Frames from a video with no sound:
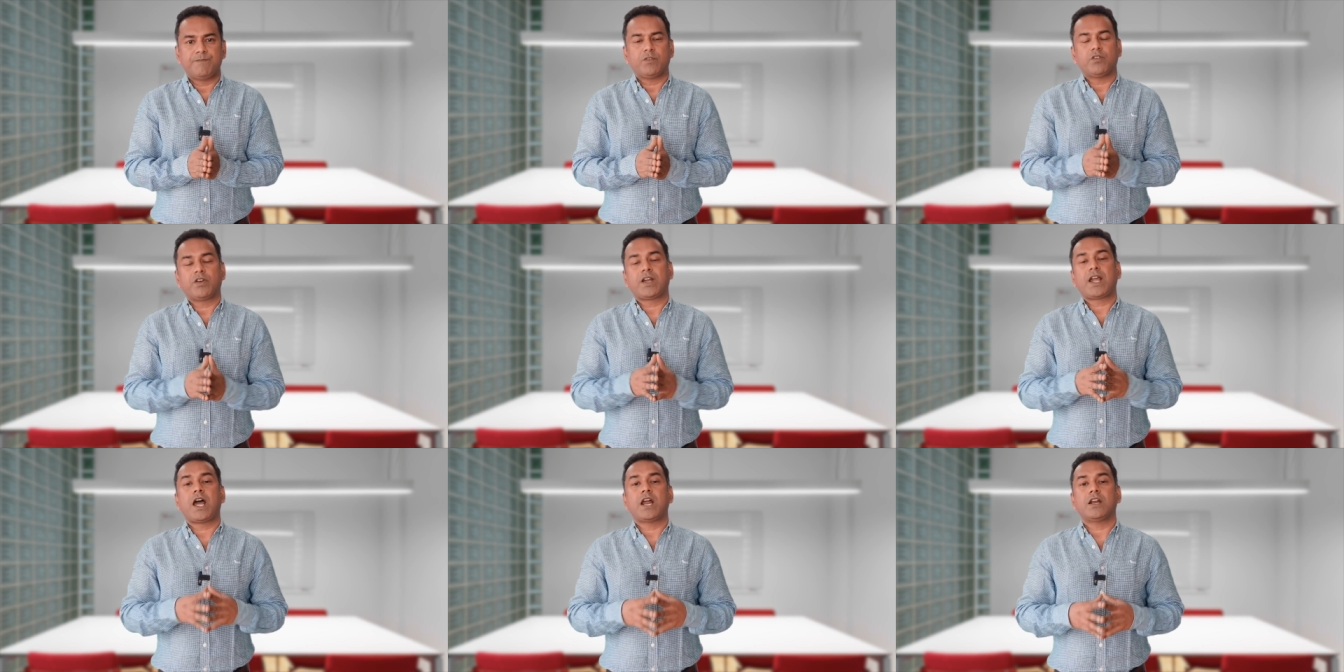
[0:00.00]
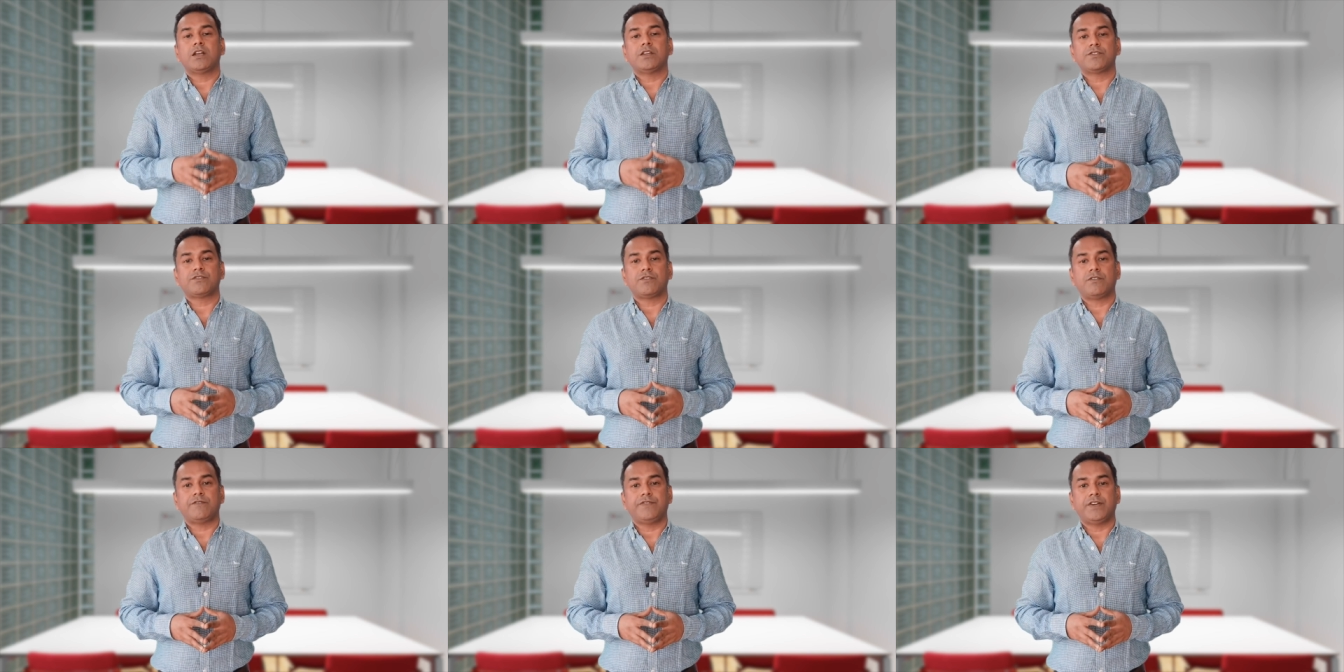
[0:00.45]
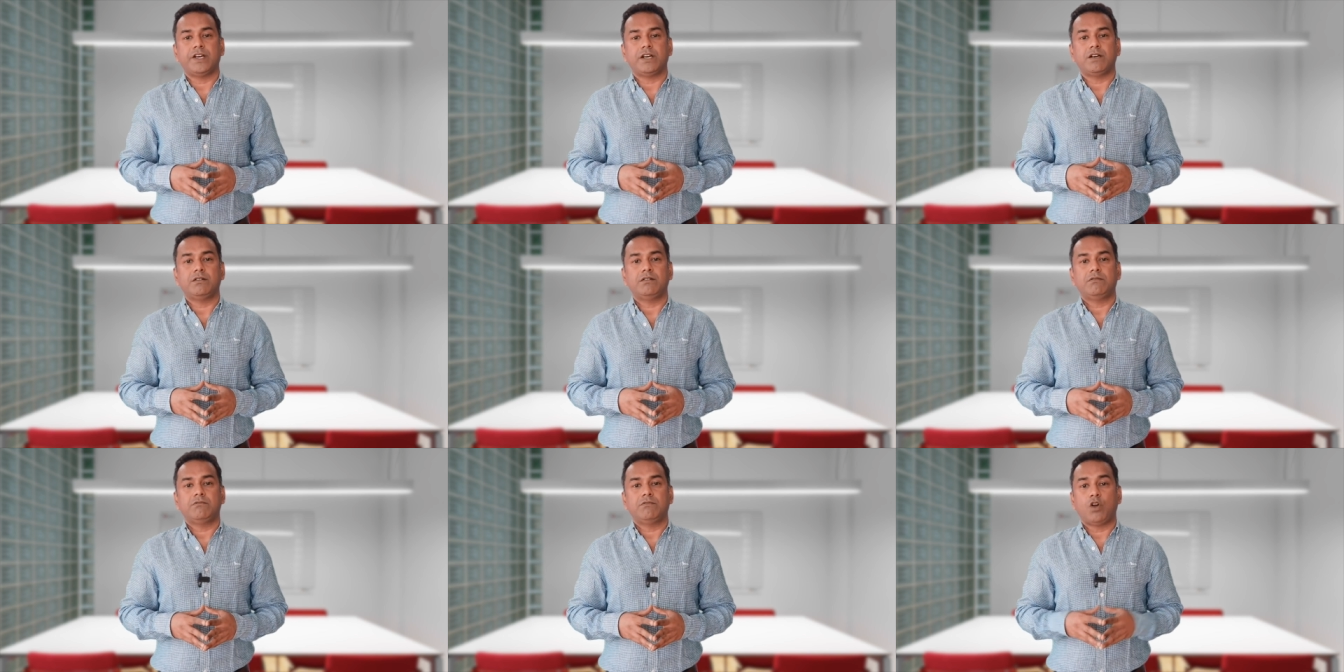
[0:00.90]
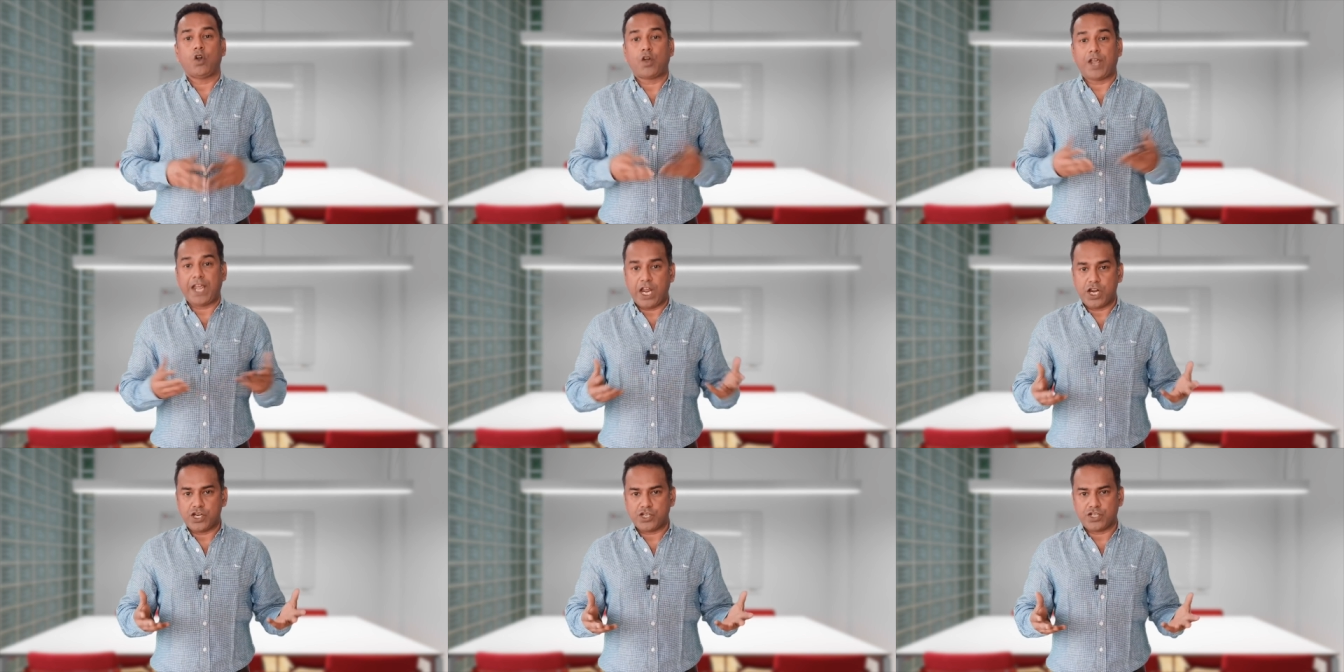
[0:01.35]
regardless of their
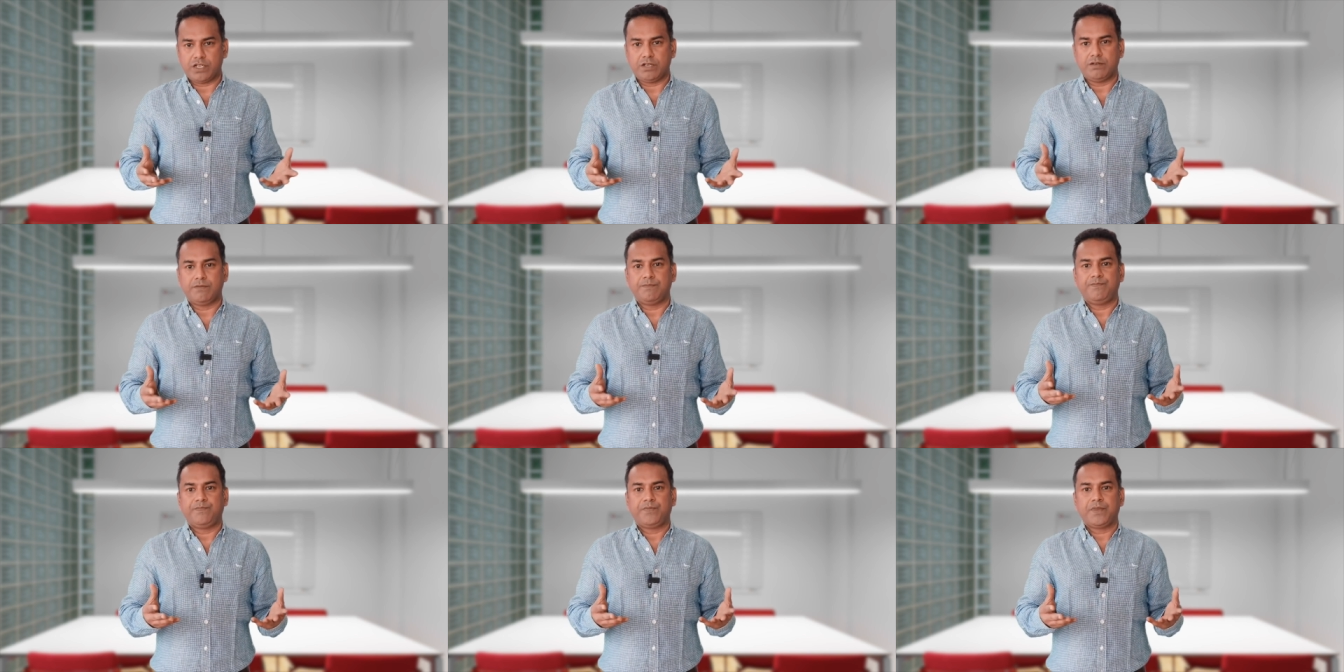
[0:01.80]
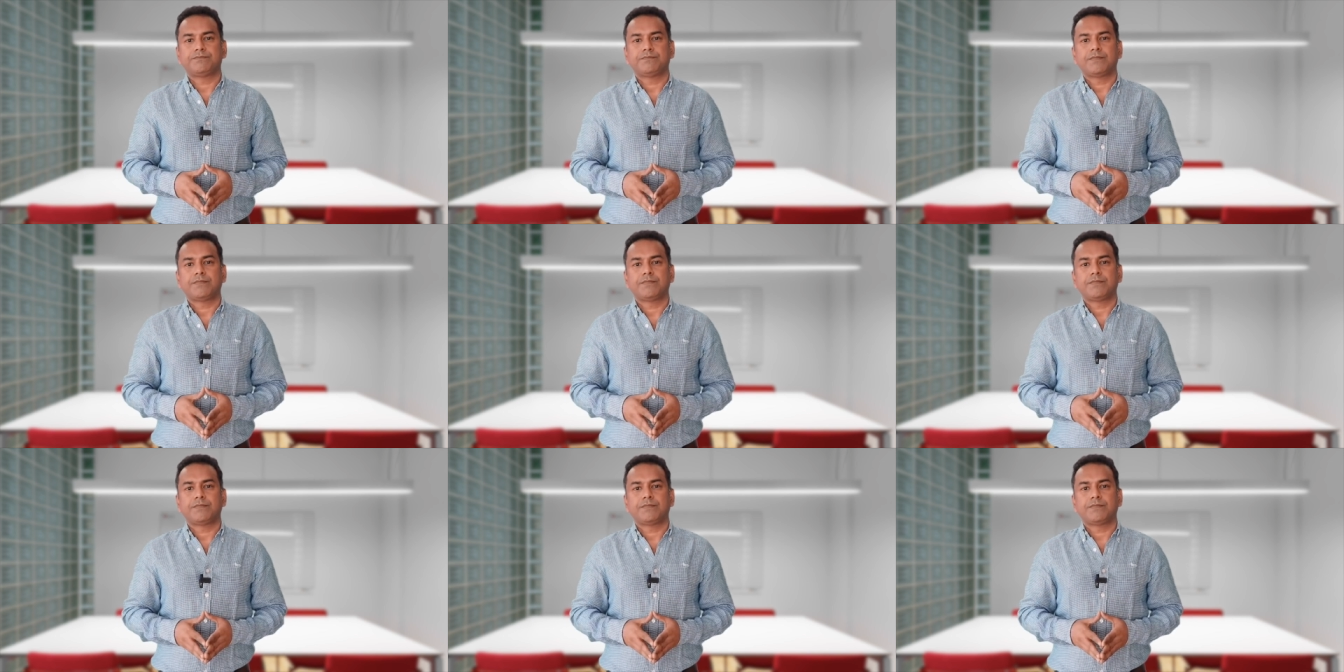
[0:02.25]
location